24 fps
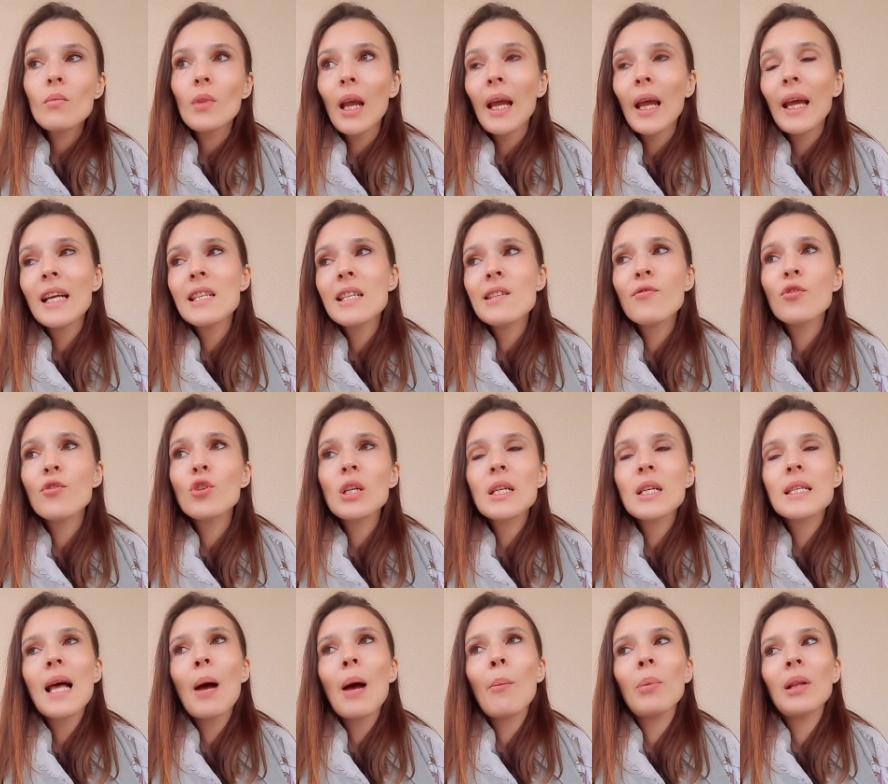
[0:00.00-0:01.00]
It's, for
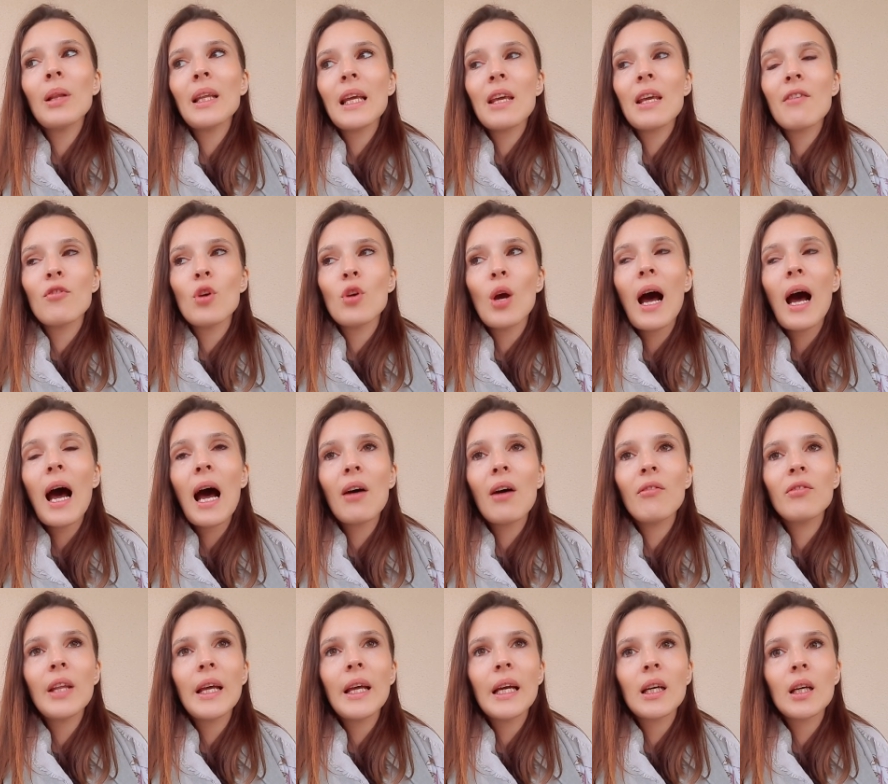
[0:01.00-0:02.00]
example, if you
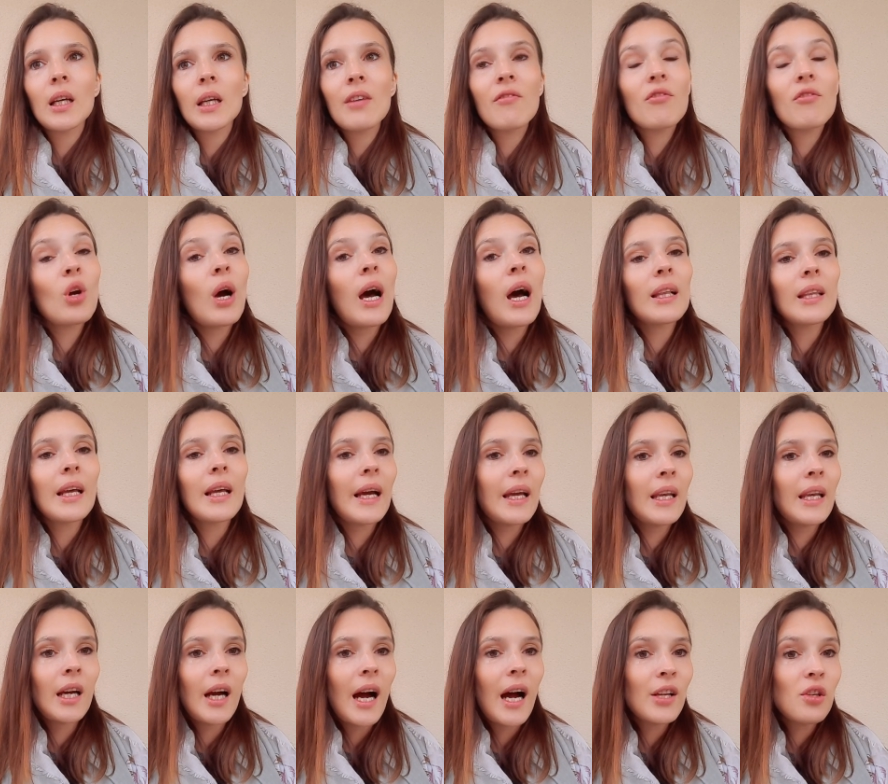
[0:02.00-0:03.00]
had
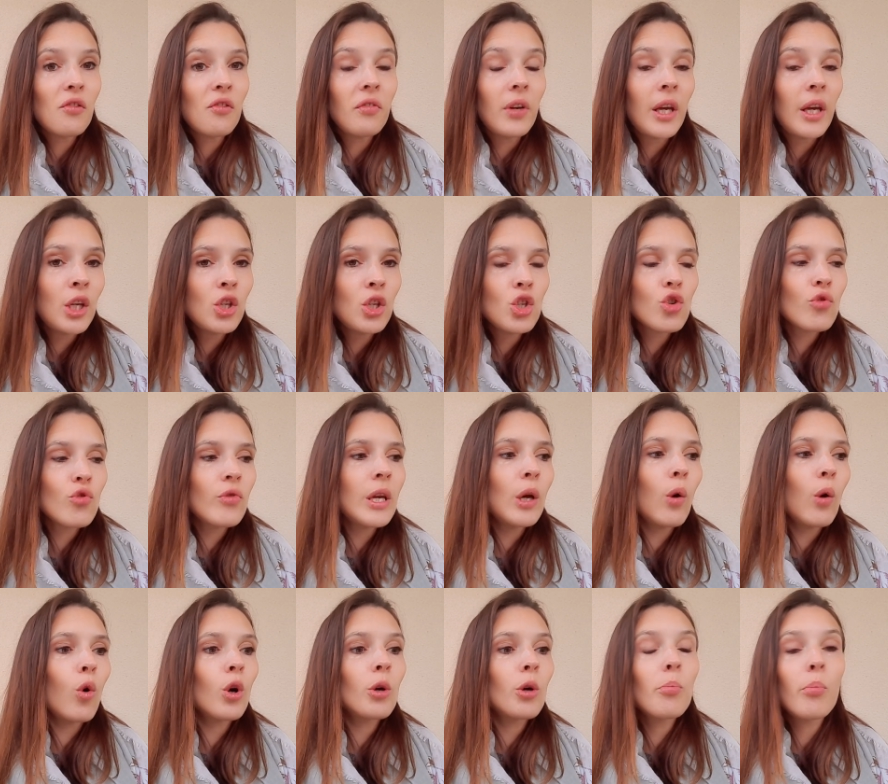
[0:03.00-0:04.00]
any kind of injury
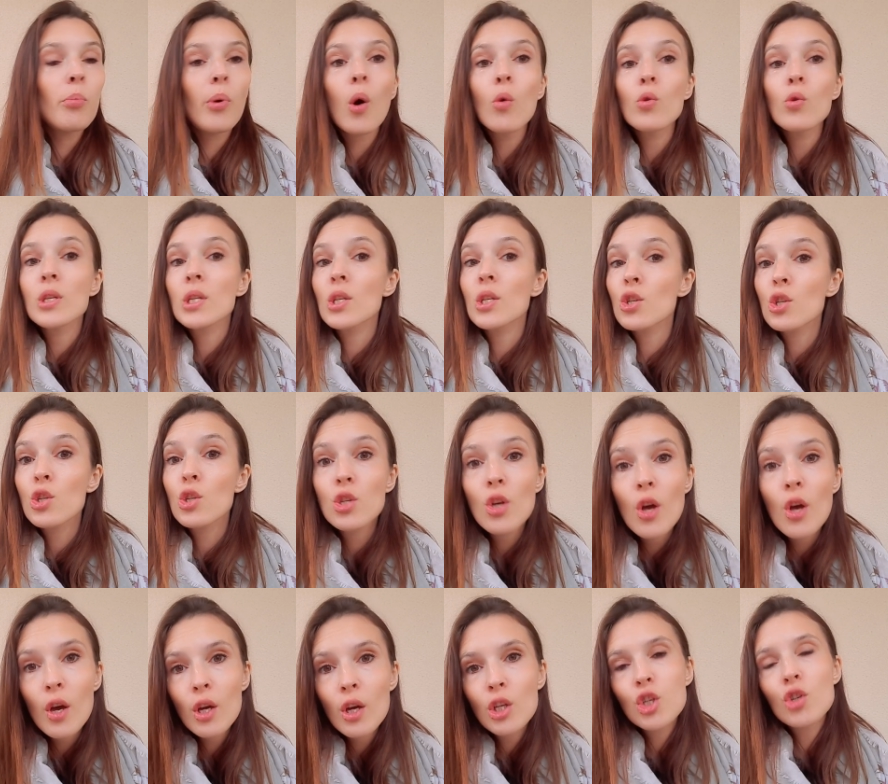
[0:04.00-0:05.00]
or
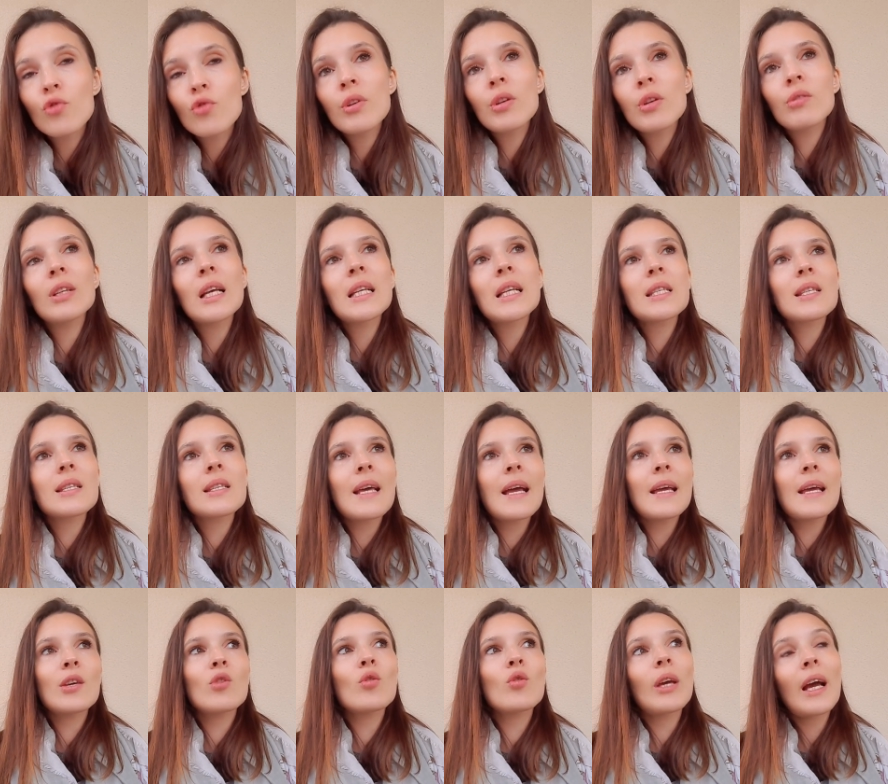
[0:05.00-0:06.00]
post-surgery, let's say
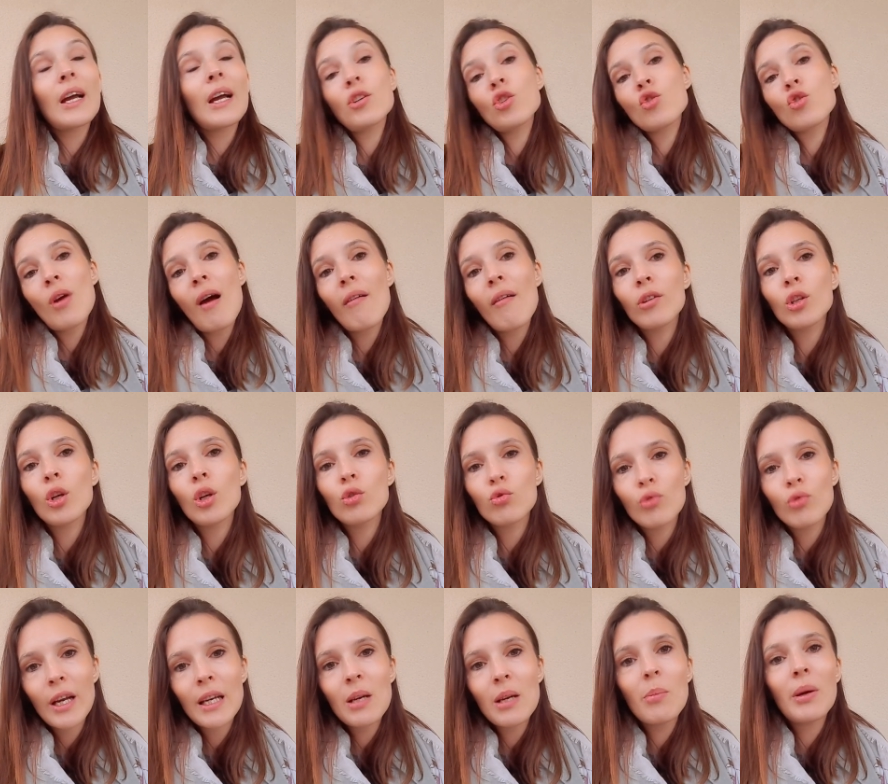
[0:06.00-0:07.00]
you can travel
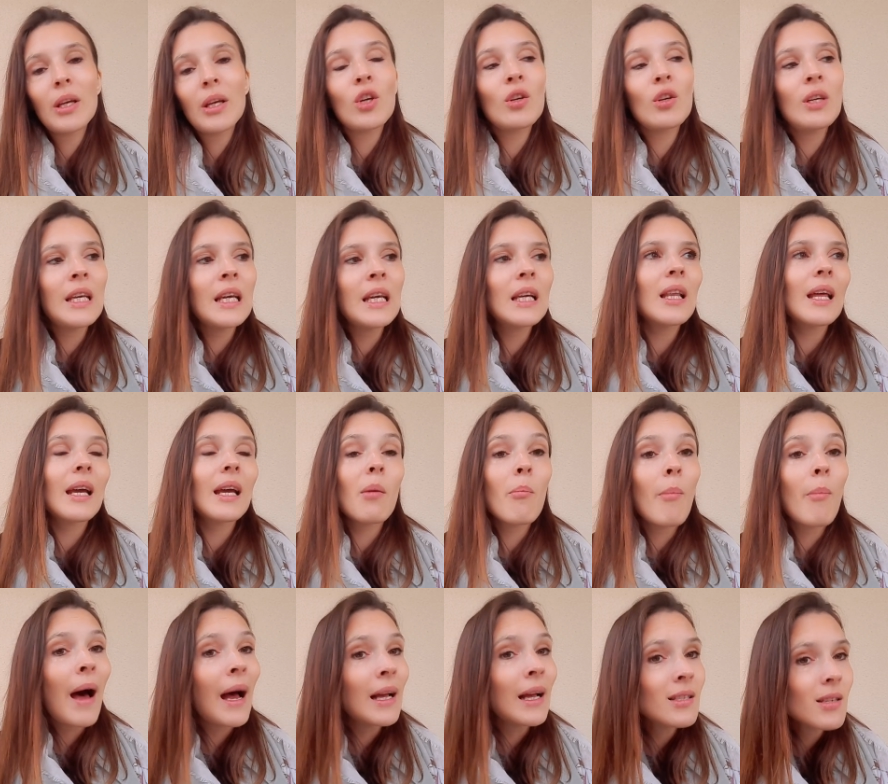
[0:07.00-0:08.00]
already, but you need a
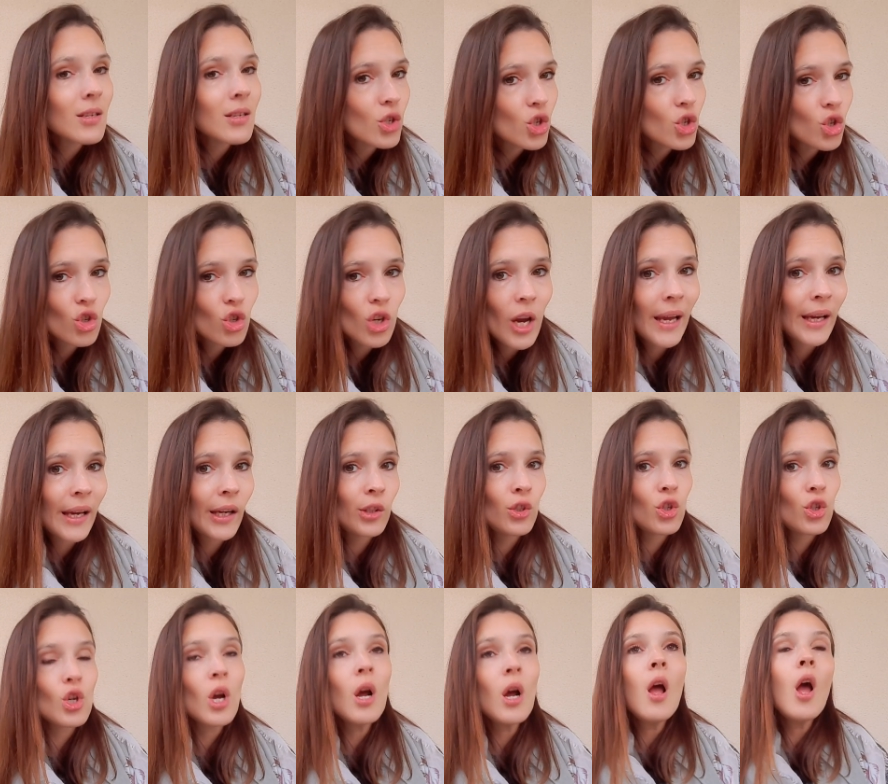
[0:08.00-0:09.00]
bandage
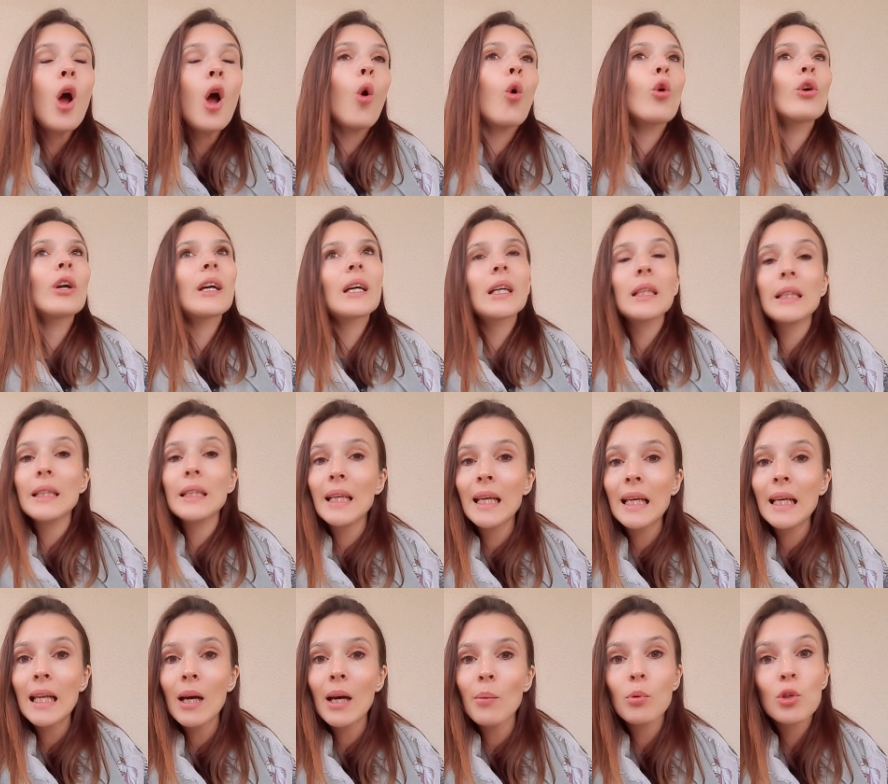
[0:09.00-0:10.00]
change or a
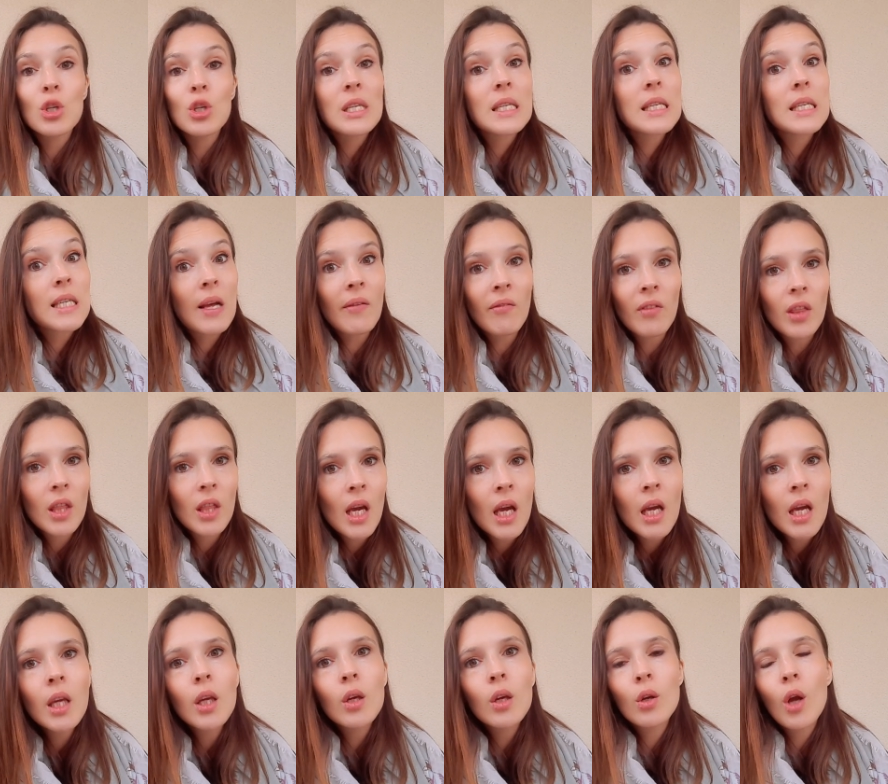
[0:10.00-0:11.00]
cleanup or something,